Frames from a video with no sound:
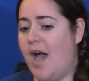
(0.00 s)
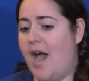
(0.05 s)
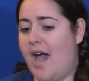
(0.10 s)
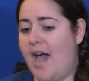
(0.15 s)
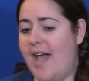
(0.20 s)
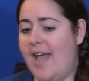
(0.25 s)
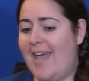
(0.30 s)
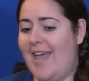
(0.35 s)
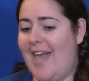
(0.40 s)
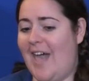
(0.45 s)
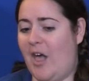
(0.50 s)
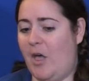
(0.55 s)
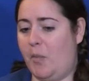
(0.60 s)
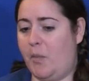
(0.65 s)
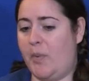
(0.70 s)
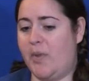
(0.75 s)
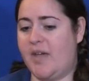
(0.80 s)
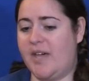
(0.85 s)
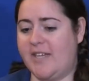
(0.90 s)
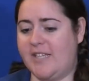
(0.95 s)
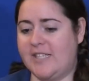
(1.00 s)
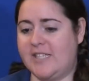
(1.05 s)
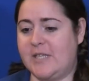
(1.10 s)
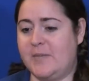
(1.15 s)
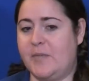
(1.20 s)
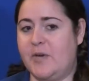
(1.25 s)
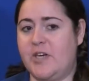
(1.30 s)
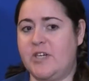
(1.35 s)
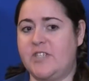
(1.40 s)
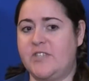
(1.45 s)
I help
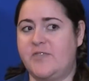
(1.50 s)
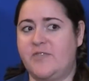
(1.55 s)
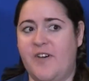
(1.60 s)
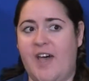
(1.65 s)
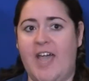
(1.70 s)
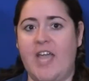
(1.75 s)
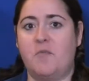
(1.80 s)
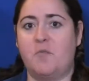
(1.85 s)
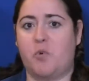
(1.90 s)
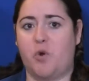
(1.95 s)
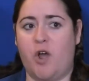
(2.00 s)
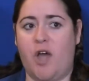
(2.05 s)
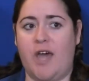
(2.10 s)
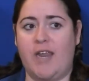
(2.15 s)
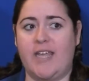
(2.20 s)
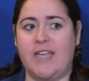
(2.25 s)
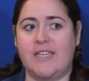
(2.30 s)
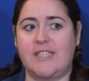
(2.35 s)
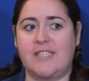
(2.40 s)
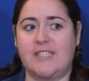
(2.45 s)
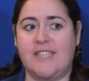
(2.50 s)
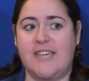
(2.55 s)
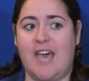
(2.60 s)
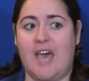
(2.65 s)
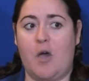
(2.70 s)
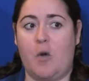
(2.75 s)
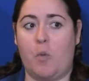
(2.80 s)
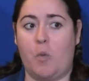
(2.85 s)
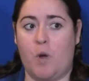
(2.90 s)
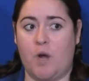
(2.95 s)
customers find products
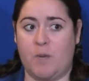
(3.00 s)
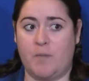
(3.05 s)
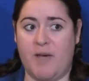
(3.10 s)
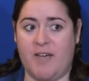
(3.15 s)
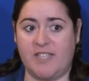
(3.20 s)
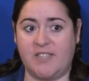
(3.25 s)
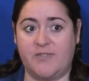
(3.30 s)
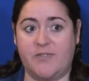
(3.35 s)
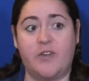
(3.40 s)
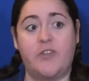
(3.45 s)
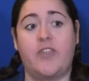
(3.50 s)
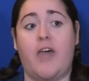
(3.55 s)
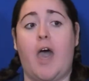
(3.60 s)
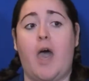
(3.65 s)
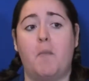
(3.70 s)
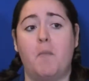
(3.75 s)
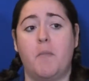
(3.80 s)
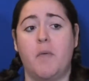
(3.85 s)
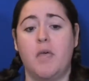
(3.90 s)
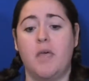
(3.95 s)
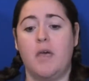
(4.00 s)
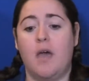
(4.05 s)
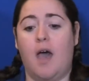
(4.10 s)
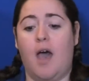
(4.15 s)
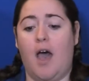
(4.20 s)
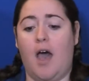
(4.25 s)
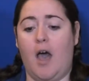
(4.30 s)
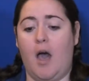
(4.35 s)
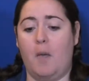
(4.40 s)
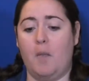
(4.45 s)
that work best for them.
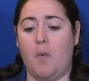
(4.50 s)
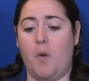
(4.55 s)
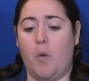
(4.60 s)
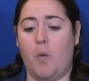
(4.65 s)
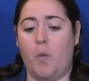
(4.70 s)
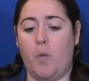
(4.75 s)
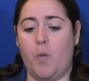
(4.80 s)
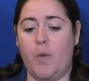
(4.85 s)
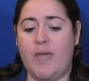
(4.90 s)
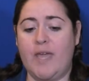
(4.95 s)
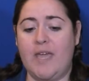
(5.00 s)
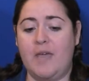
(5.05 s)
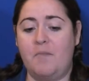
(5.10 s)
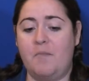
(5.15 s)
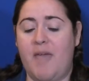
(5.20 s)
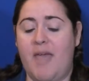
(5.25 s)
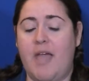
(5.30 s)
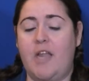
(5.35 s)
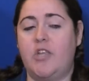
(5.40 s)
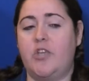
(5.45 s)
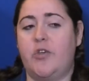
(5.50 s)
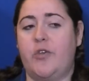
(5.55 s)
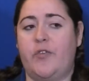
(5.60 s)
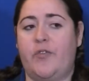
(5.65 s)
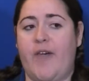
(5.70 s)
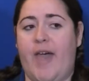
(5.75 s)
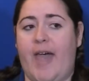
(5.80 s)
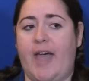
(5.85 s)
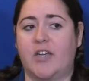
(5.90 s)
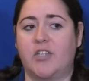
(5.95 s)
Um, we
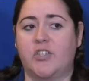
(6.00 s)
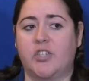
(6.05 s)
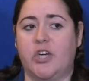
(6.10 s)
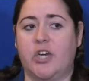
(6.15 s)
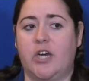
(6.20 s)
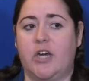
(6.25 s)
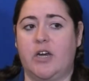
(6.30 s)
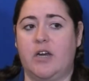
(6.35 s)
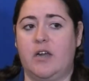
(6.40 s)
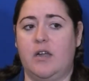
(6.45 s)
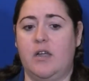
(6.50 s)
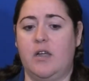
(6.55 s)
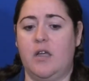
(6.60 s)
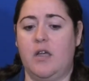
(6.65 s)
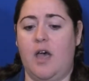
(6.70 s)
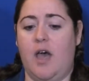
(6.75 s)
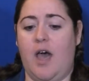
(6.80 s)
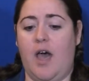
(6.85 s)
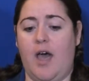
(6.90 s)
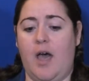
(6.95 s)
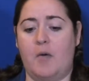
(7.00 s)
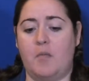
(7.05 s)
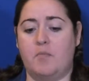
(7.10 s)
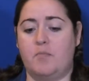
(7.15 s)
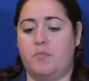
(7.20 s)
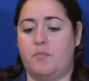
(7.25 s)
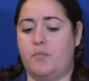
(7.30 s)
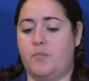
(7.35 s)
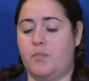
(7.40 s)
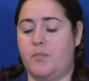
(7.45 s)
manufacture uh,
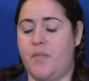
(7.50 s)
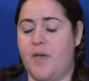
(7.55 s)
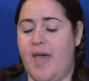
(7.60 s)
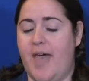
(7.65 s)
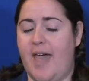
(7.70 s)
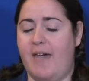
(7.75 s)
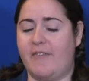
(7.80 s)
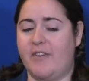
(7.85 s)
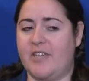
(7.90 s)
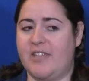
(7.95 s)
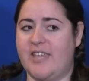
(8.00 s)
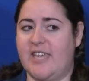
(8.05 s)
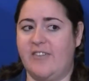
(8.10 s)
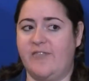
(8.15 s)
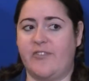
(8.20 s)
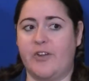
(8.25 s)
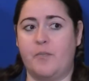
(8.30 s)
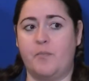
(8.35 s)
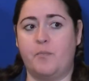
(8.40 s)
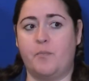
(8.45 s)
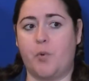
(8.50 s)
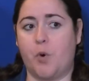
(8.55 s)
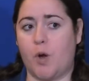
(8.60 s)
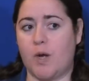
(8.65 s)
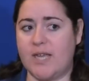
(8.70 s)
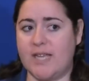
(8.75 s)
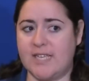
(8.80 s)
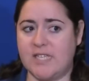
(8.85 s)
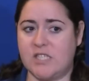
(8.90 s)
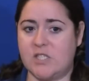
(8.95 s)
everything from
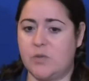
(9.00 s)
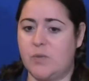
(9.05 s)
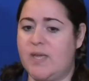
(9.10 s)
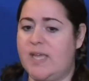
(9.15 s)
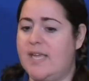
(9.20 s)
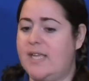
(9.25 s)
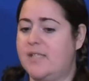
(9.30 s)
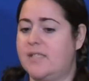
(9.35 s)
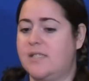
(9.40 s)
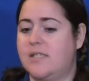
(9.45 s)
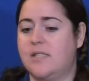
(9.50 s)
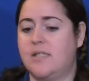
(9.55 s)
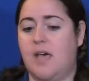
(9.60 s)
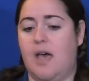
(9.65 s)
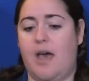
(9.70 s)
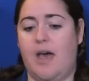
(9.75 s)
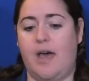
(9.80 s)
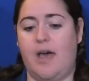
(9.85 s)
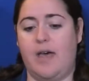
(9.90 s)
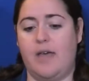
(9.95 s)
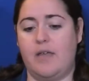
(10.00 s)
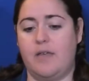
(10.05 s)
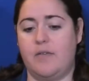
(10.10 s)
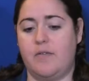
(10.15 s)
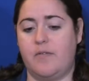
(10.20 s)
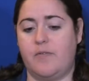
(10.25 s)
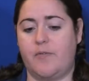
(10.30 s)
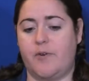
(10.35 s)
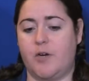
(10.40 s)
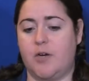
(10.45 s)
boarding suites uh,
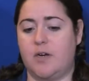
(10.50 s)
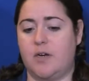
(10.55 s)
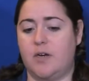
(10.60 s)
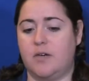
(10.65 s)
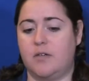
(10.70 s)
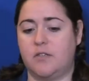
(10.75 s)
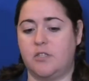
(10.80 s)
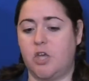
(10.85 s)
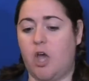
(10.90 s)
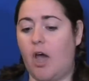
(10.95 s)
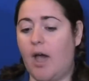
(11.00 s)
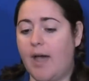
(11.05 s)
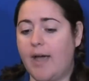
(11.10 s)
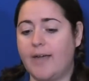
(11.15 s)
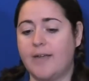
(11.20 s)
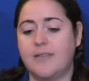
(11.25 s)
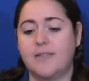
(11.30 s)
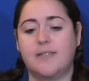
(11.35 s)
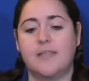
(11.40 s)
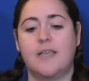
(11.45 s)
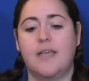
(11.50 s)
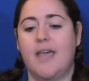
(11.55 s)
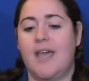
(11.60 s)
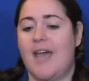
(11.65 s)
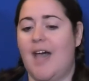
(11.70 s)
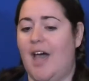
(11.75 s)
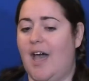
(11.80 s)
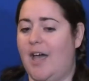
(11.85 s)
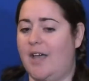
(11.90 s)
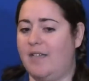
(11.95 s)
for dogs,
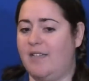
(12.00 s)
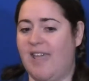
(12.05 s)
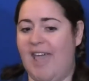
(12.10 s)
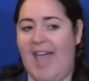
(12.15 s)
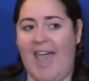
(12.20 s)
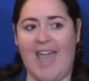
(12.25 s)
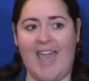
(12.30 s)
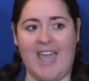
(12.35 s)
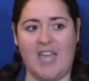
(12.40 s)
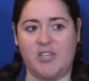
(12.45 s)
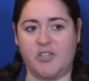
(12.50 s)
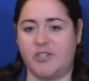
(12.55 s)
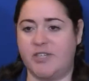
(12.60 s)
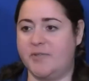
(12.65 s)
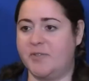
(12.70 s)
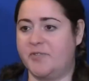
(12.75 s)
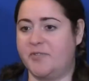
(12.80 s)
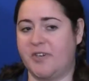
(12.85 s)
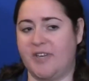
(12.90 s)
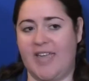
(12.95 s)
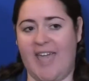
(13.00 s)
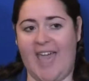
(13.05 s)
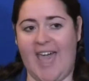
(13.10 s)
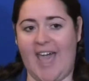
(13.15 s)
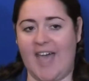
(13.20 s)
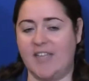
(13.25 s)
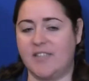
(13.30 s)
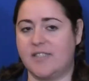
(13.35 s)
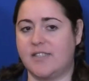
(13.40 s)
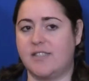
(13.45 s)
uh, cat atriums for
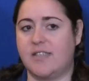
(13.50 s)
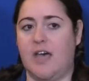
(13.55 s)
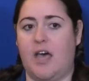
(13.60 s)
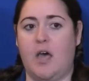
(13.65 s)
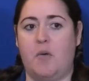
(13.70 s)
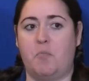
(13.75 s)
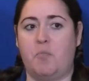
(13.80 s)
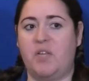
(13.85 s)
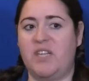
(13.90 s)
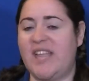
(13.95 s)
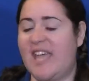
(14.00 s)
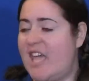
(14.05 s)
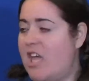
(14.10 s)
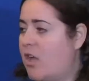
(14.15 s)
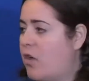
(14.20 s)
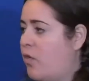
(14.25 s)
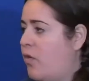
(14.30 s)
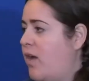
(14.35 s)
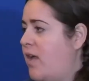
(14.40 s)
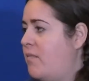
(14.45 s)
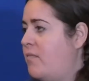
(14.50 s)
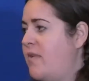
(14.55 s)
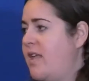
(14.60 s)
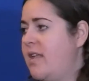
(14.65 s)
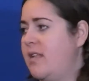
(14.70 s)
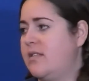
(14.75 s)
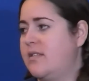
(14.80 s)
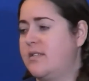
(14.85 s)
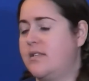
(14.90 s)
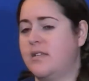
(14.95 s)
cats, uh, play
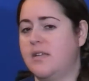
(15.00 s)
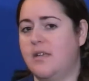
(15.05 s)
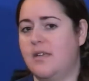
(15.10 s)
equipment,